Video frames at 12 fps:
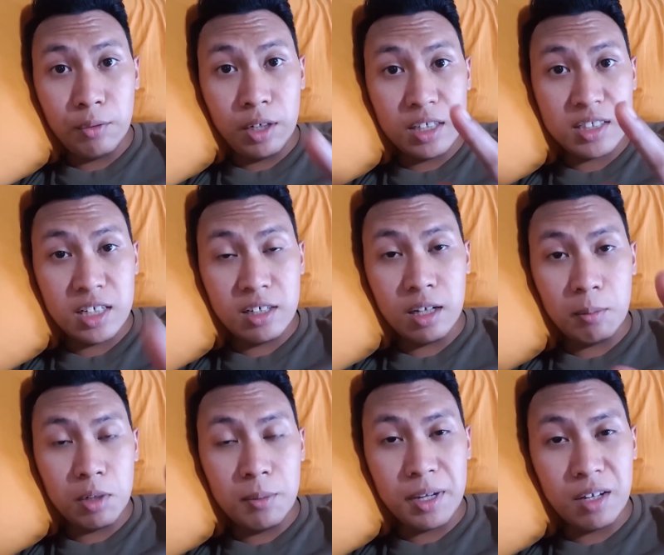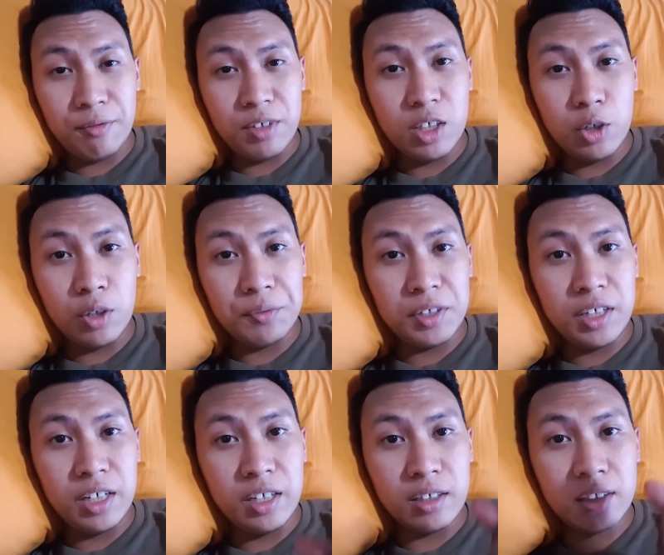when I said I'm gonna make a video
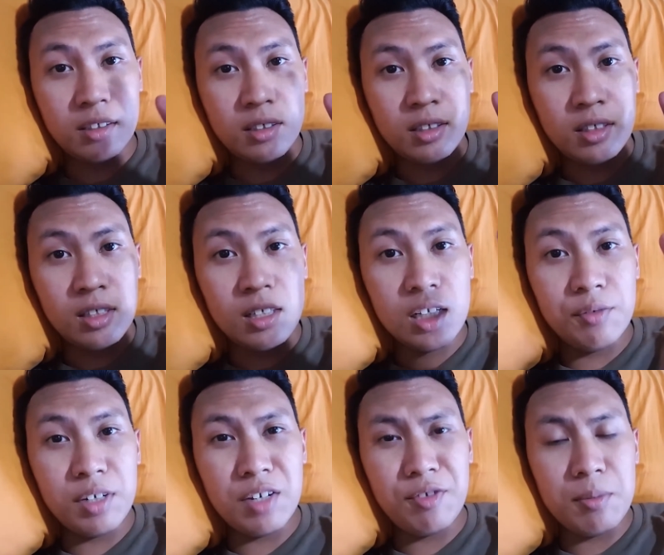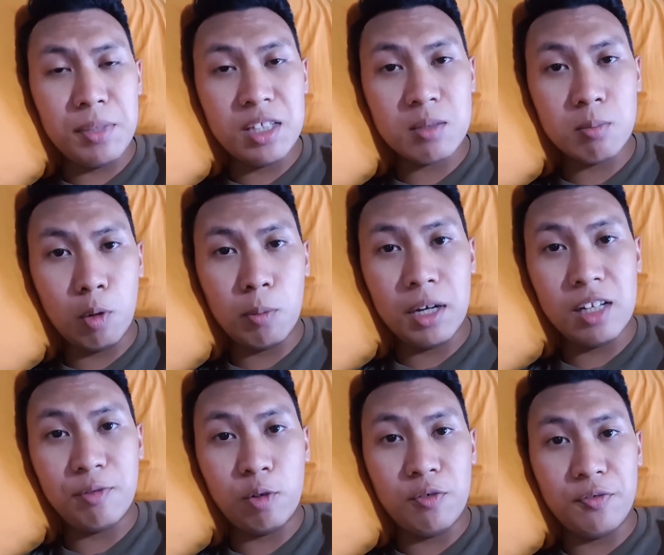every day. Even if it means
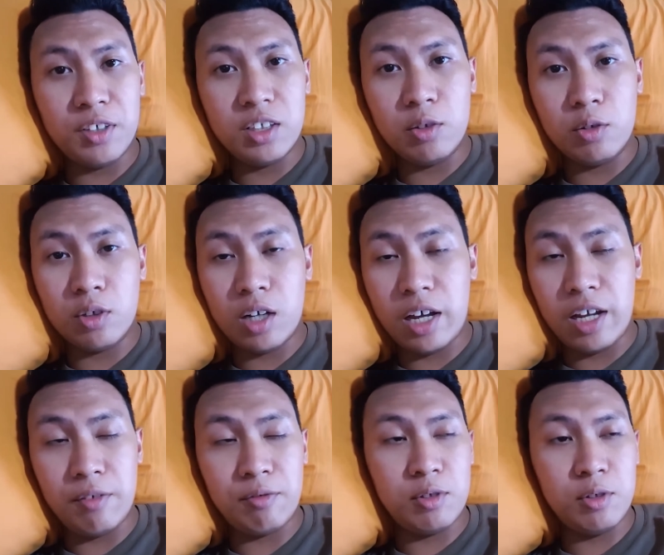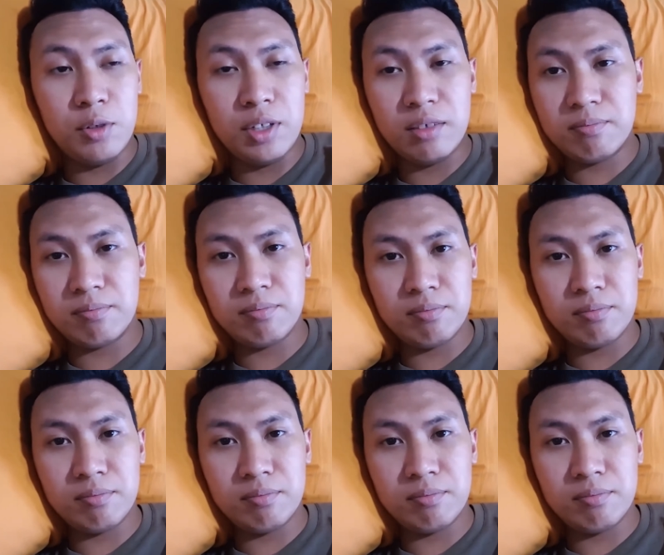mobile phone video, I have to do it.